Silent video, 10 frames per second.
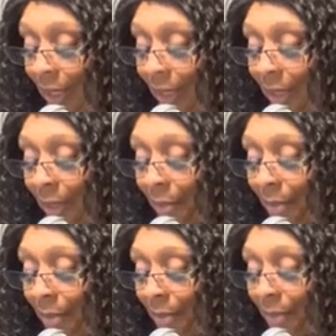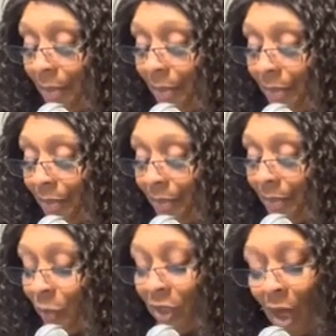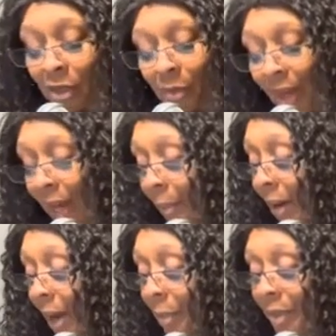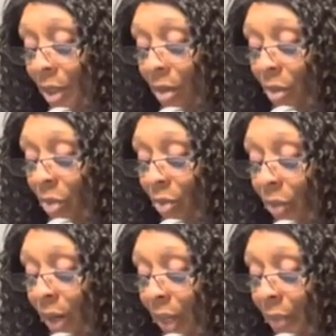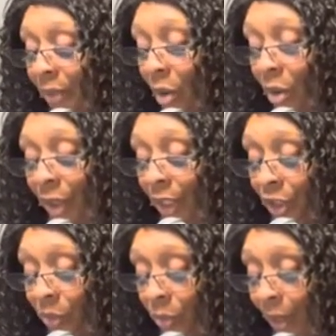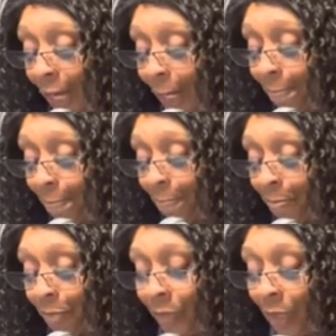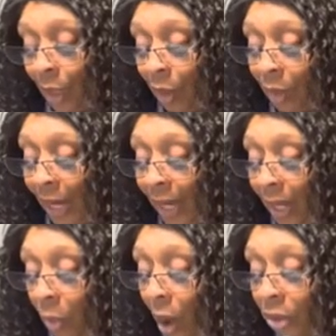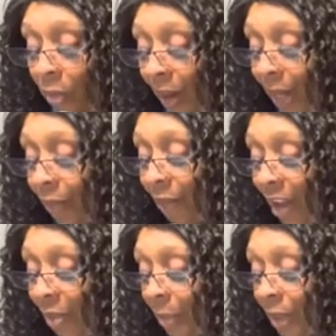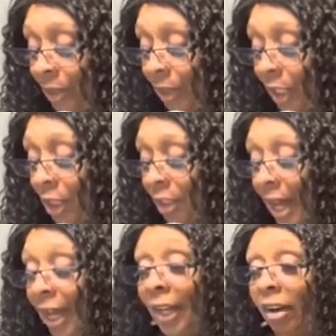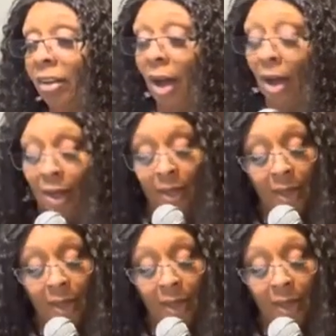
Um, we talked about Abraham didn't know where he was going. He just went. Okay, he walked around in faith because he could not hear God.